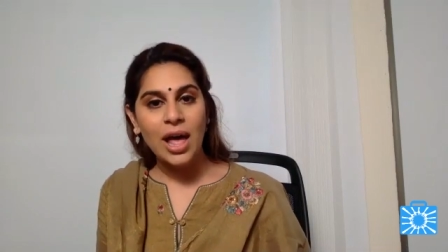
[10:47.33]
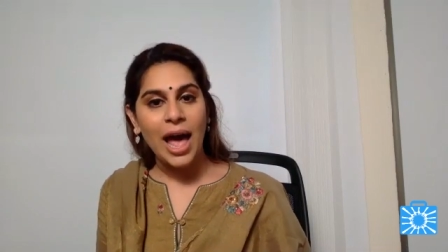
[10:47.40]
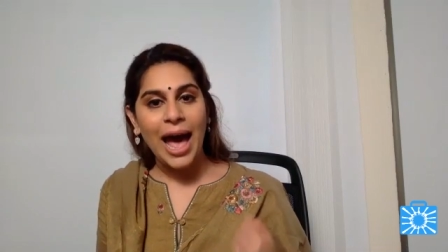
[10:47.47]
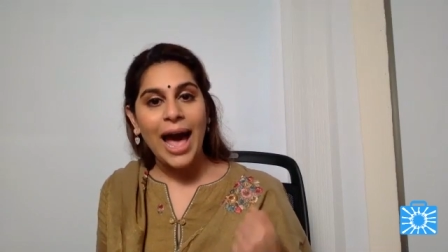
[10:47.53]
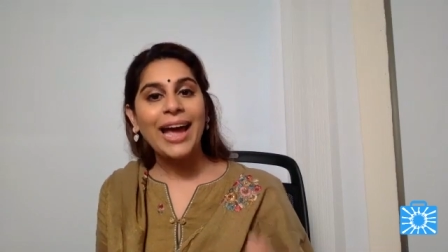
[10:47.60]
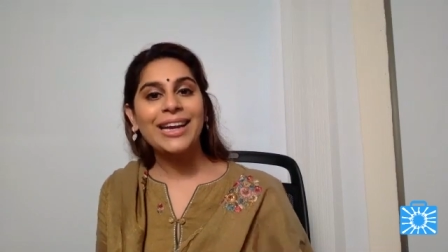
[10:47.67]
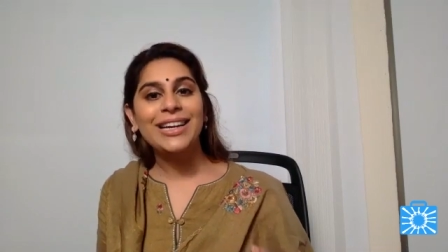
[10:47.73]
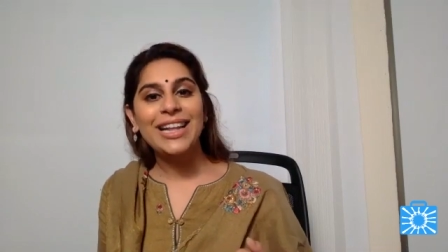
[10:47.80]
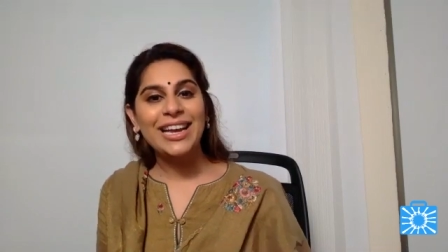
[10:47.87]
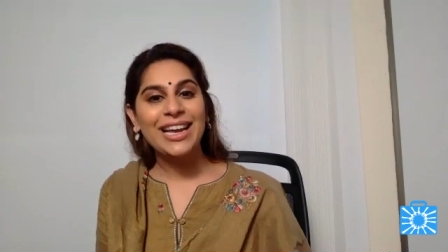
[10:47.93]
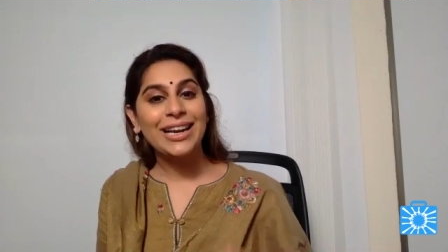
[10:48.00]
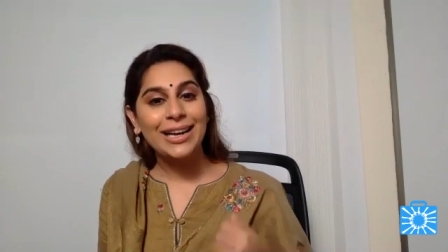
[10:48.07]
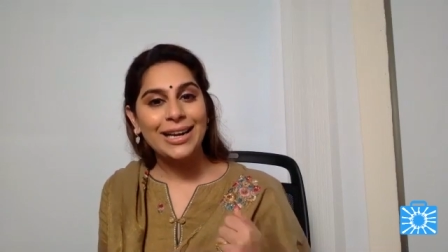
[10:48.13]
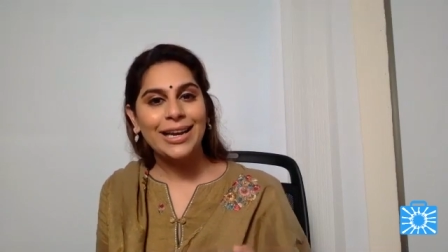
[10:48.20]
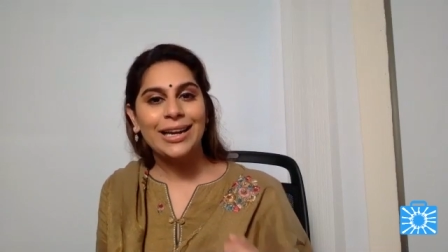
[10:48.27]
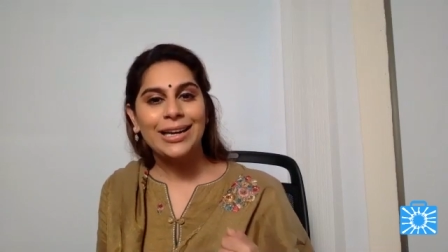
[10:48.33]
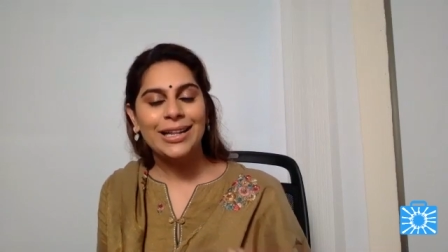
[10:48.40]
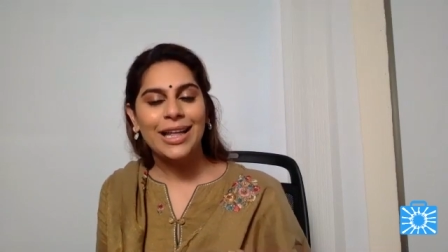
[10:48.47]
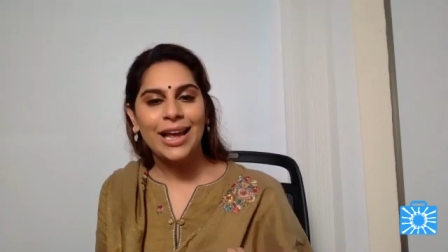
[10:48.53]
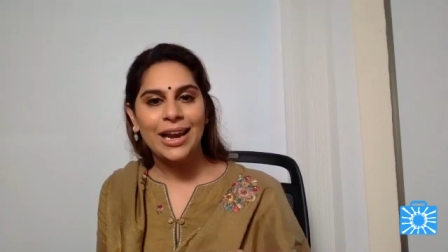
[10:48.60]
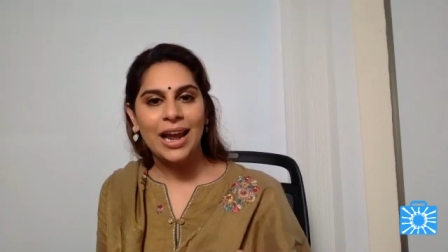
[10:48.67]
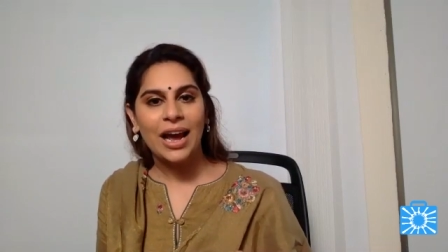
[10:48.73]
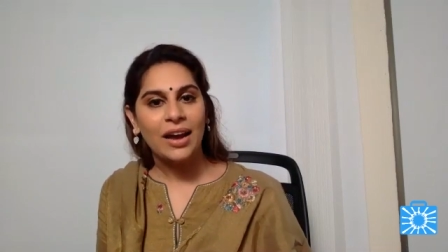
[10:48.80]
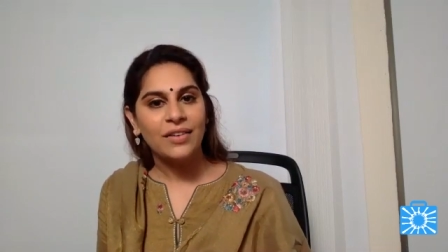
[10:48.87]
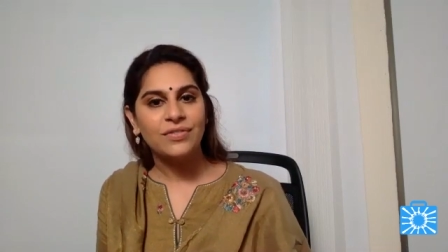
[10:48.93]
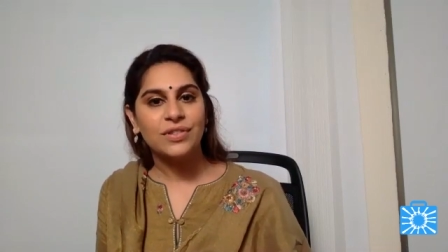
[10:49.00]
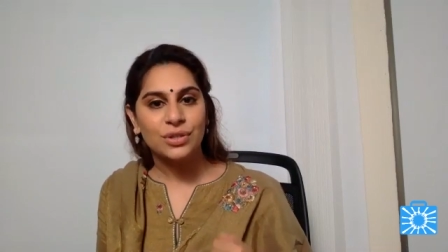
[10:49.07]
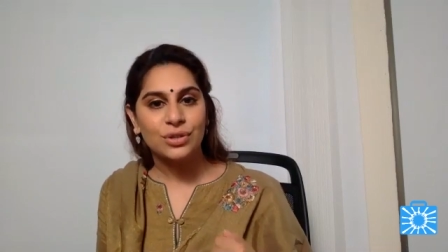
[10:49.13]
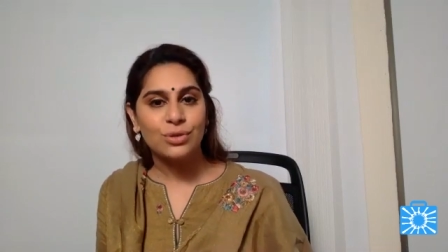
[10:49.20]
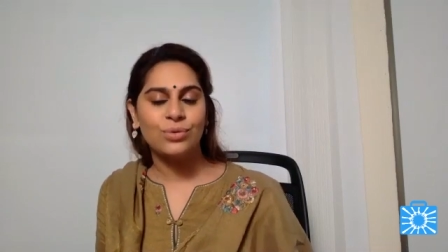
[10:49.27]
and they can lead their
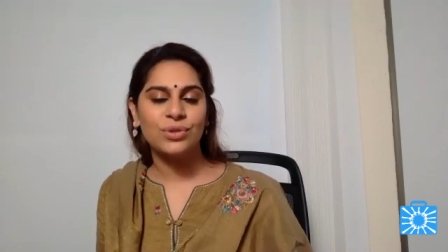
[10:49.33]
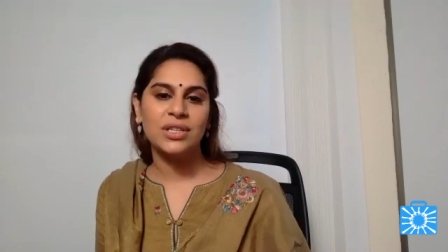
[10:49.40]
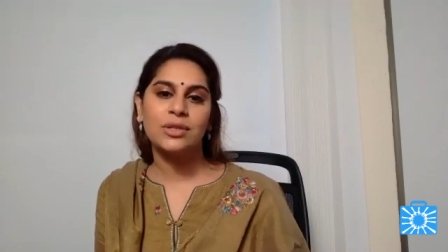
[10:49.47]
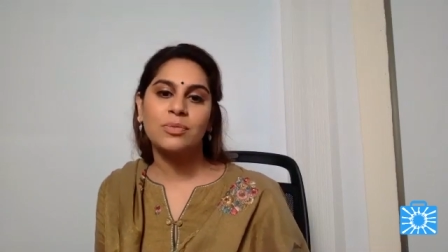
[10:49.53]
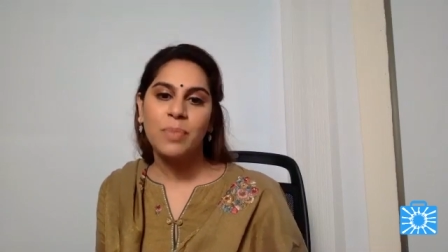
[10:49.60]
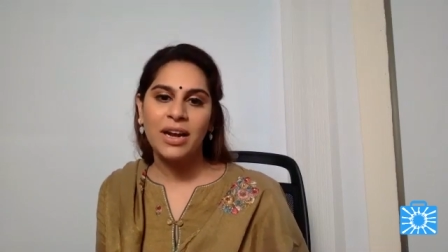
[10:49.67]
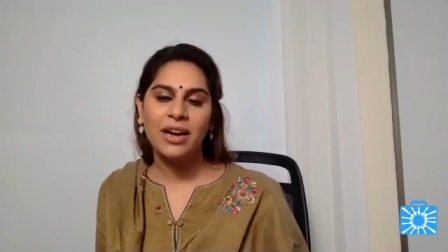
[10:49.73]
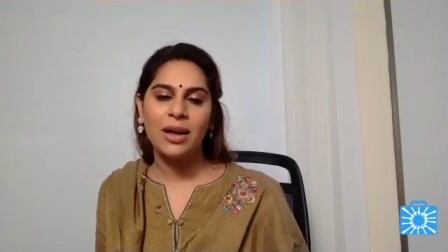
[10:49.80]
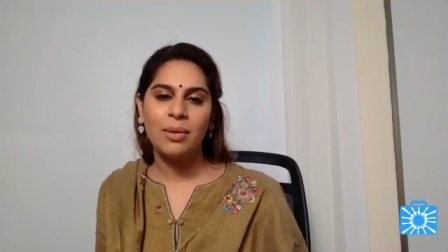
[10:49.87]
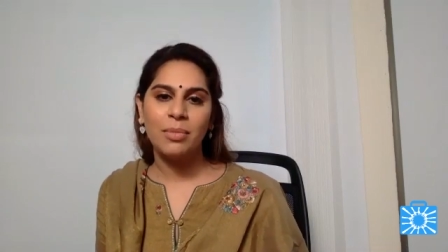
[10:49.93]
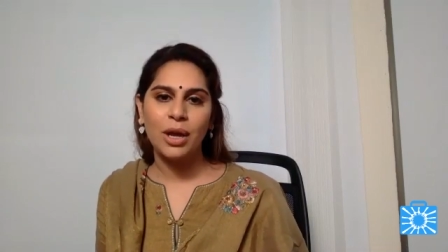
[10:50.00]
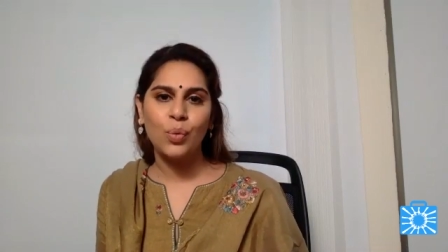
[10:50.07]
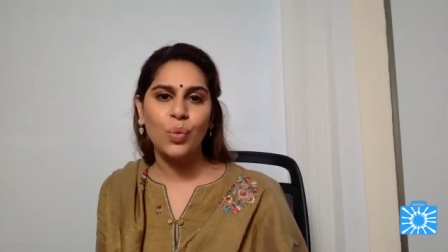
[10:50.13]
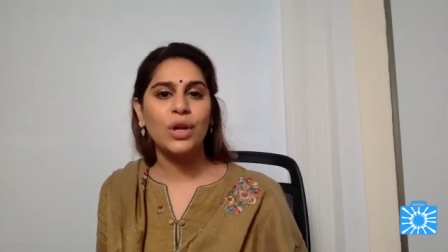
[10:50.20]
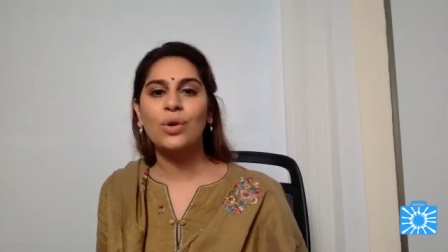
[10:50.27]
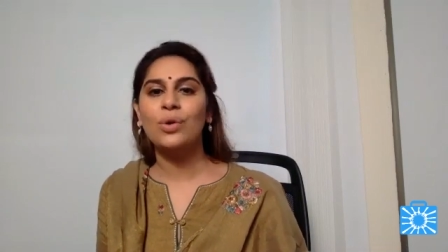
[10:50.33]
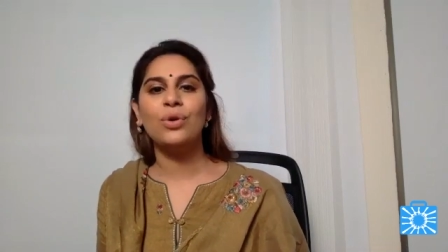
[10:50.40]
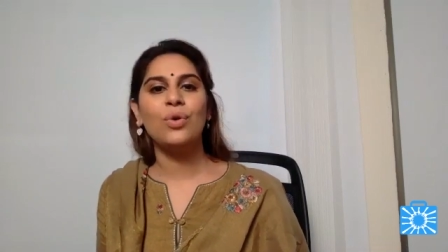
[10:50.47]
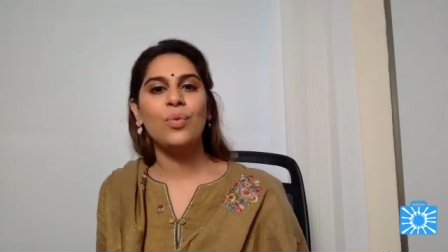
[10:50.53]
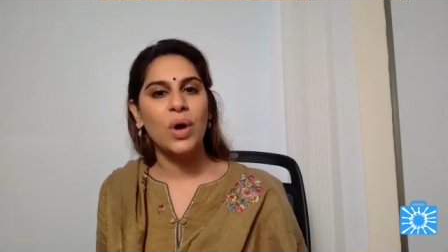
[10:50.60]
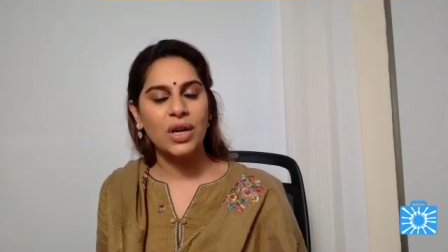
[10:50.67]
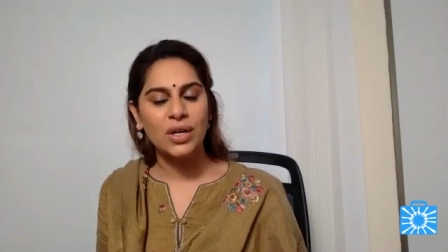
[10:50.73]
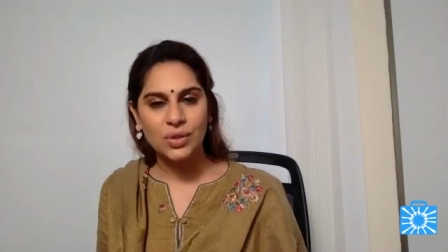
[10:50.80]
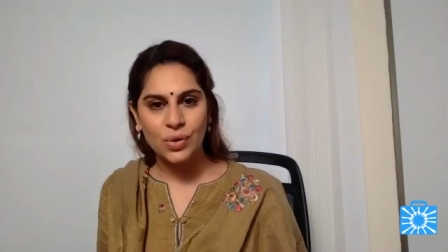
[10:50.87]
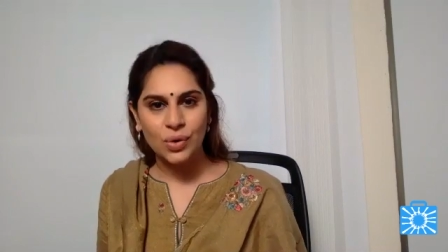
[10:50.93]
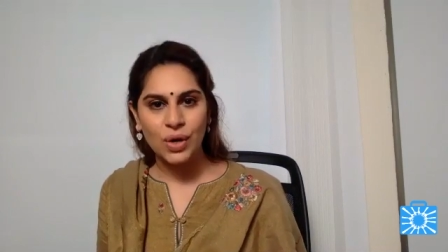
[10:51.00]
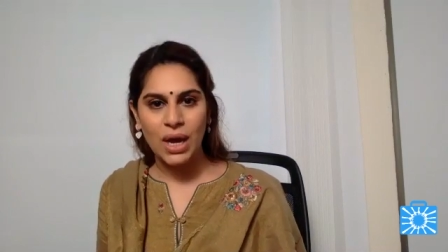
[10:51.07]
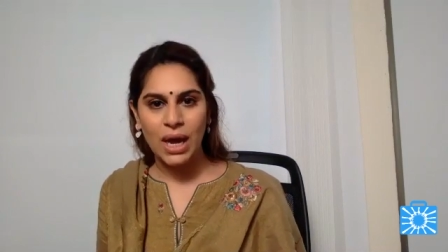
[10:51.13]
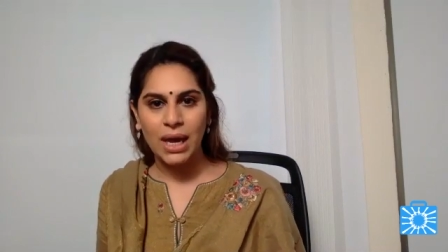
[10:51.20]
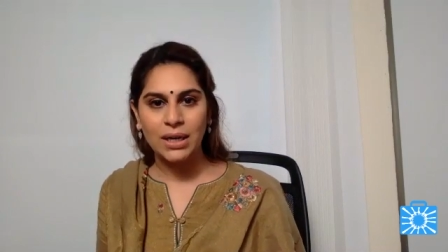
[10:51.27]
lives through this pandemic. We don't know when it's going
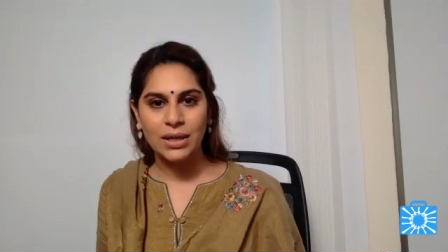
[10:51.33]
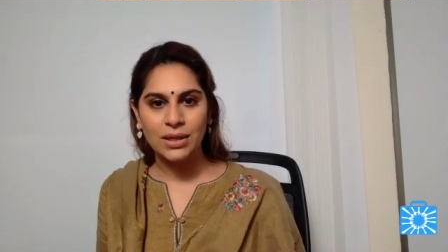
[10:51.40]
to end.